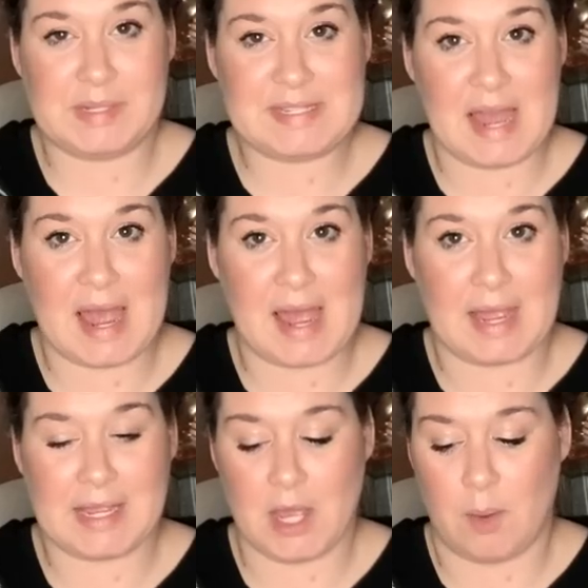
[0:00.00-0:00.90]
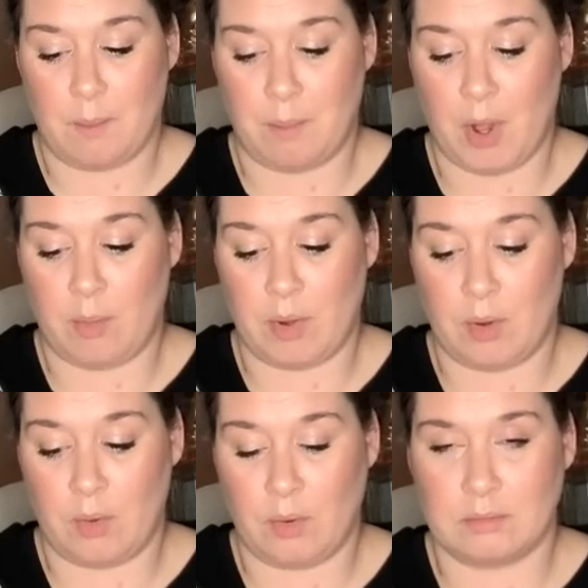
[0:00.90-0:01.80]
tag
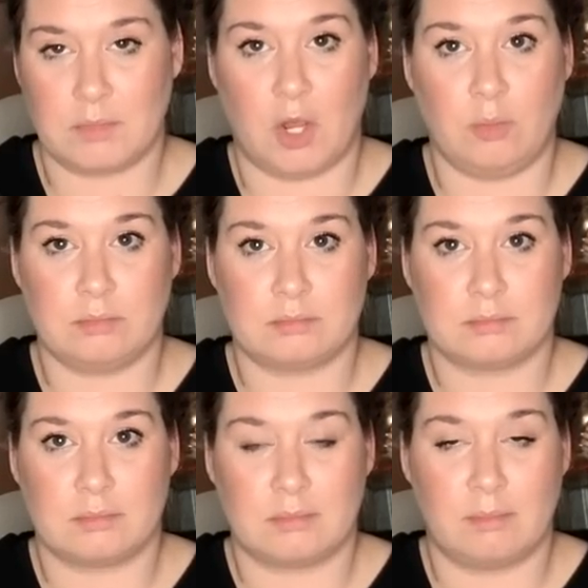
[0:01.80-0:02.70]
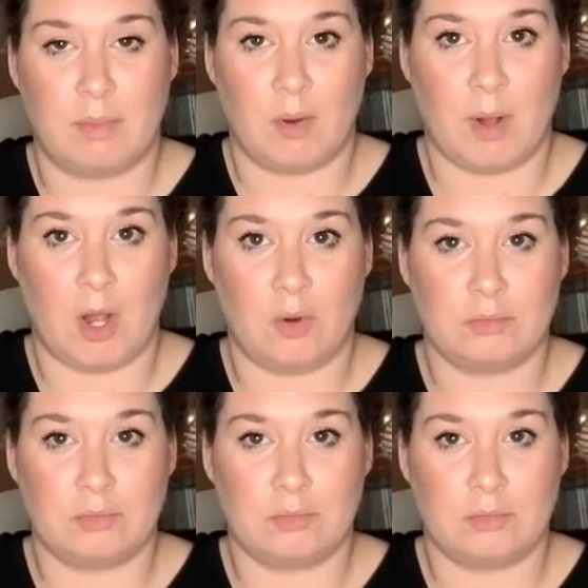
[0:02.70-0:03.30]
Bobo, nope, Bobo.